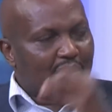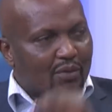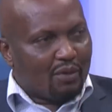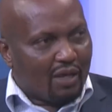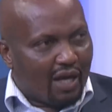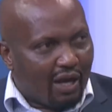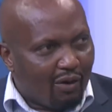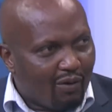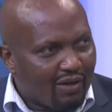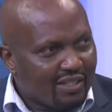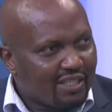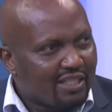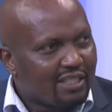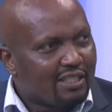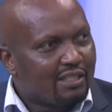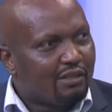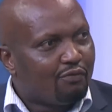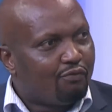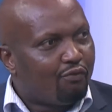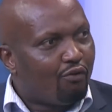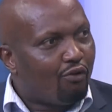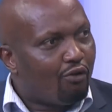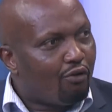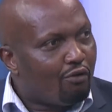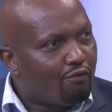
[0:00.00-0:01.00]
Our
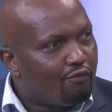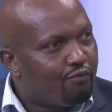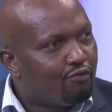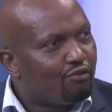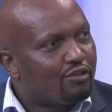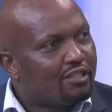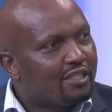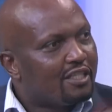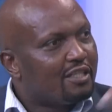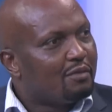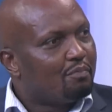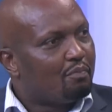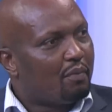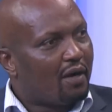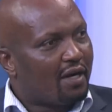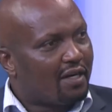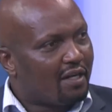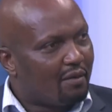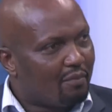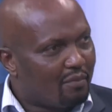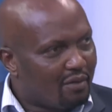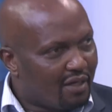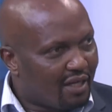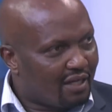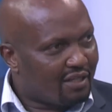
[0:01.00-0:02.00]
64 votes in
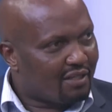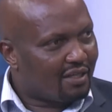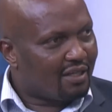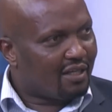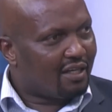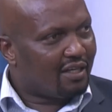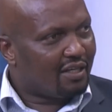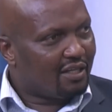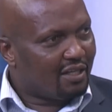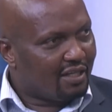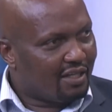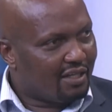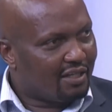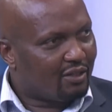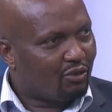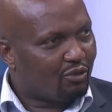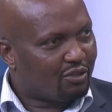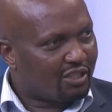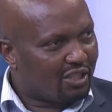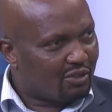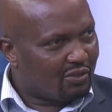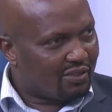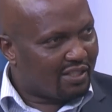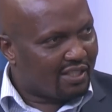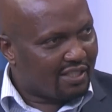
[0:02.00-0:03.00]
parliament, in
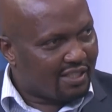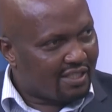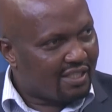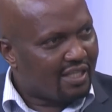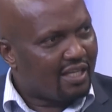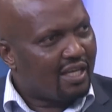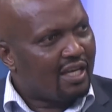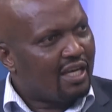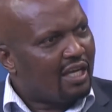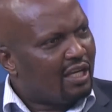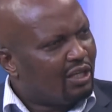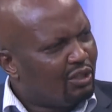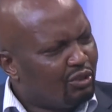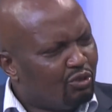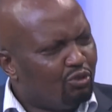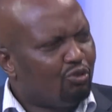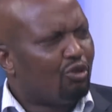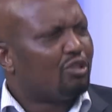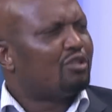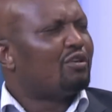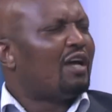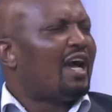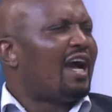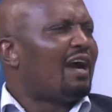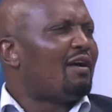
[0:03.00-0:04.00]
constituencies, do
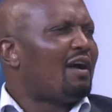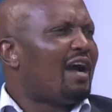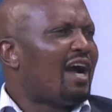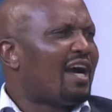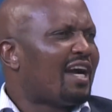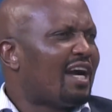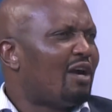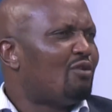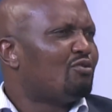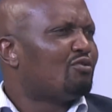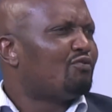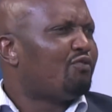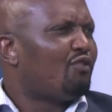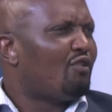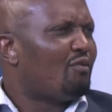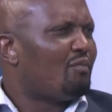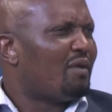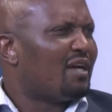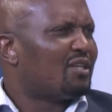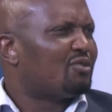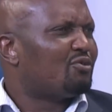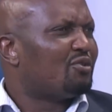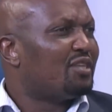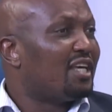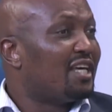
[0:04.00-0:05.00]
not account for
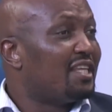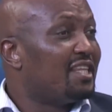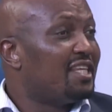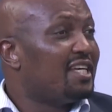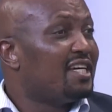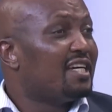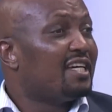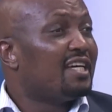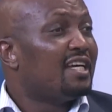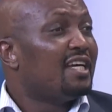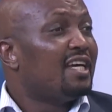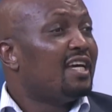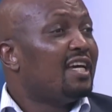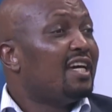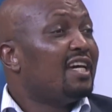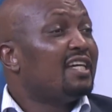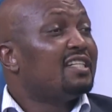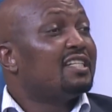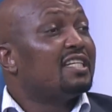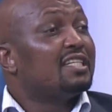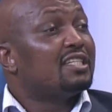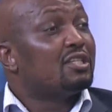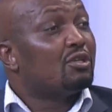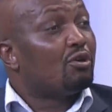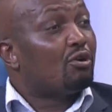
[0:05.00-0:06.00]
much. So they think
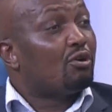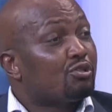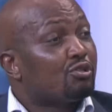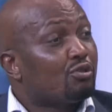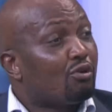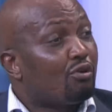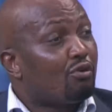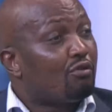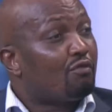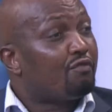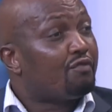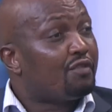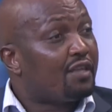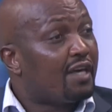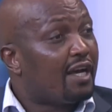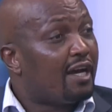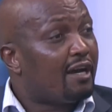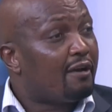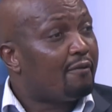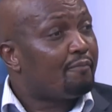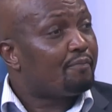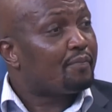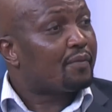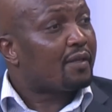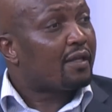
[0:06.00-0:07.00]
it is the of
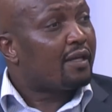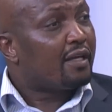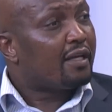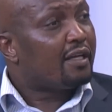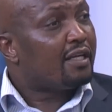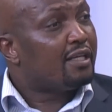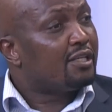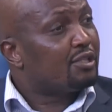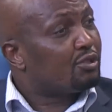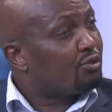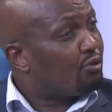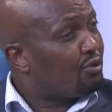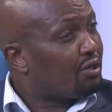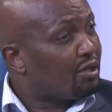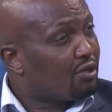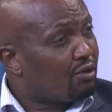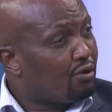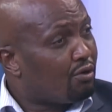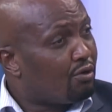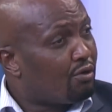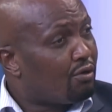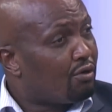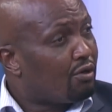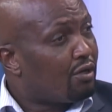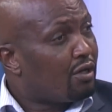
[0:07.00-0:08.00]
their
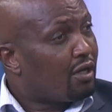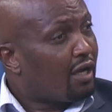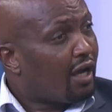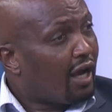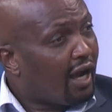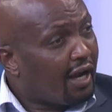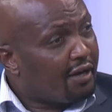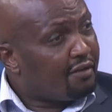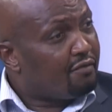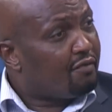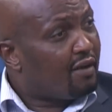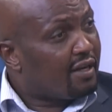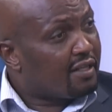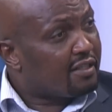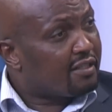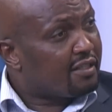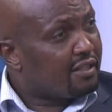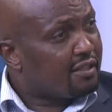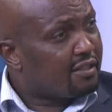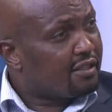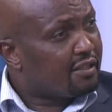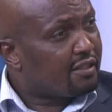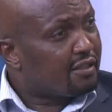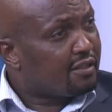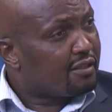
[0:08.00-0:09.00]
historical
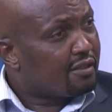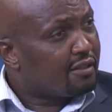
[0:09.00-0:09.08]
advantage.